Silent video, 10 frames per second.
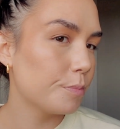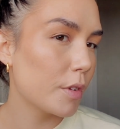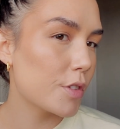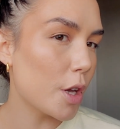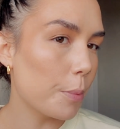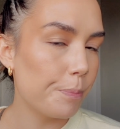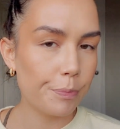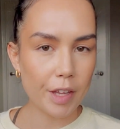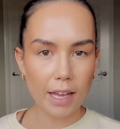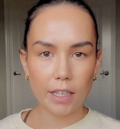So
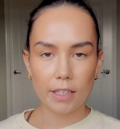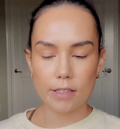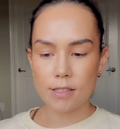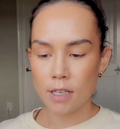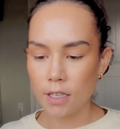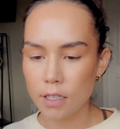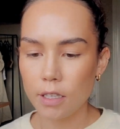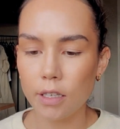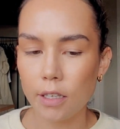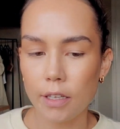that is
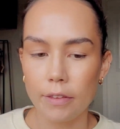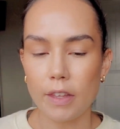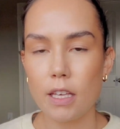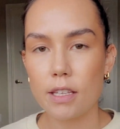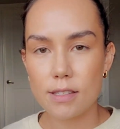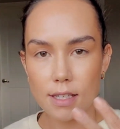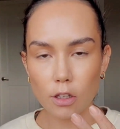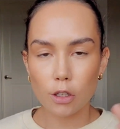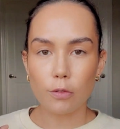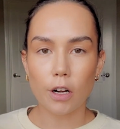the
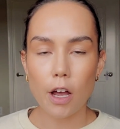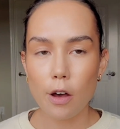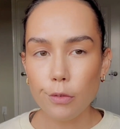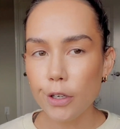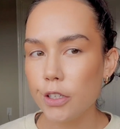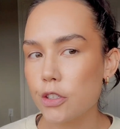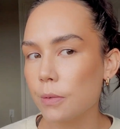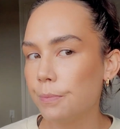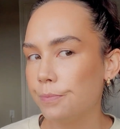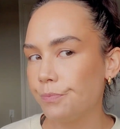concealer for coverage.